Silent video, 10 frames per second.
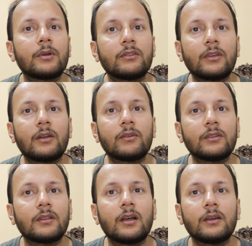Prince
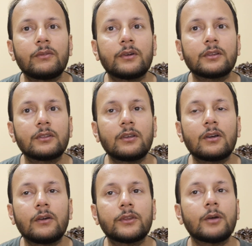Harry's life for the
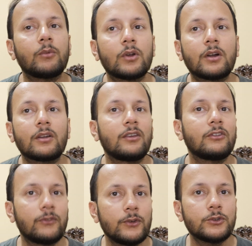sake of the
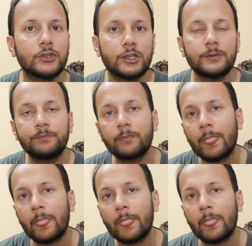monarchy's future.